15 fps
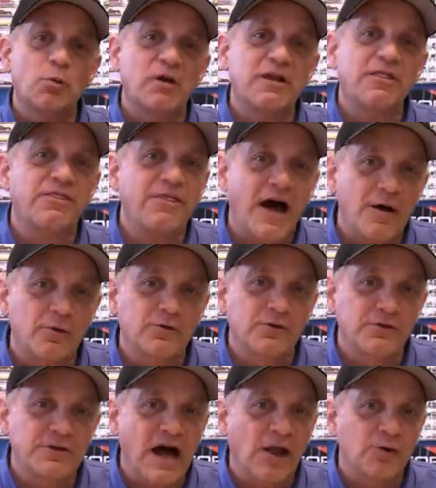
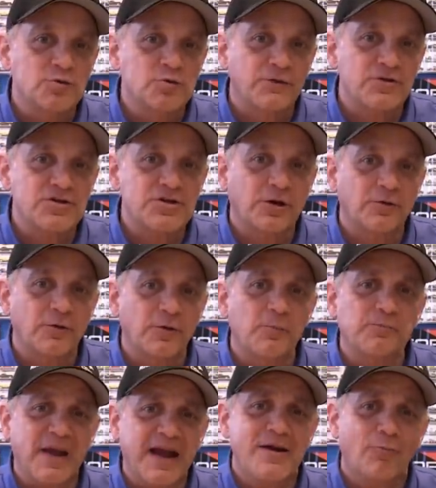$20,000 over sticker, they'll
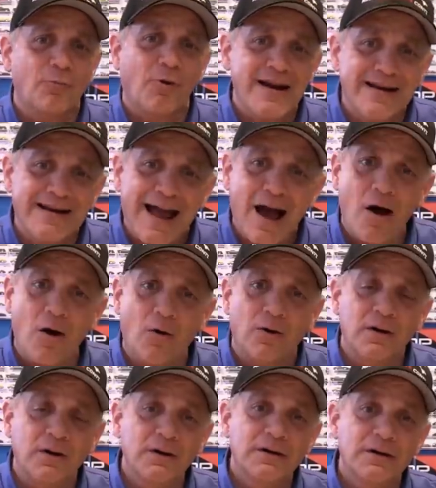pay right now.
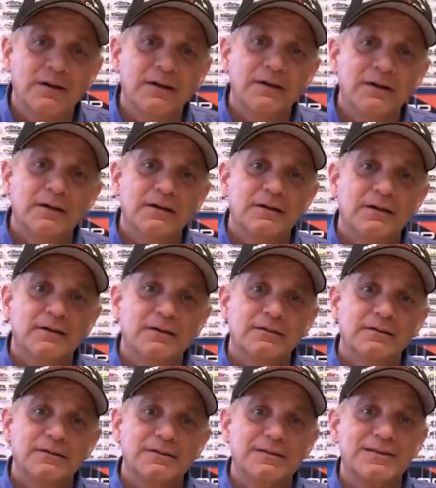
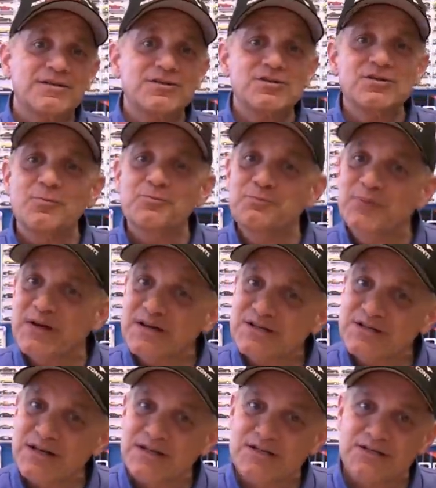This is a
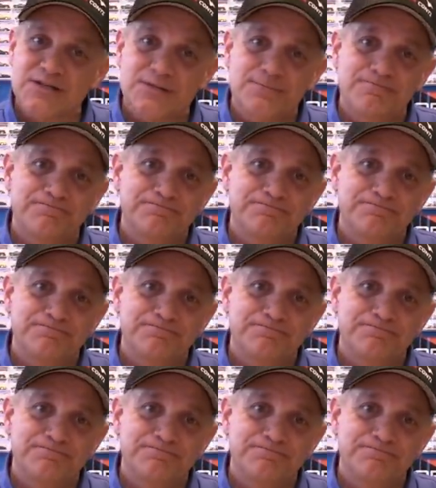business.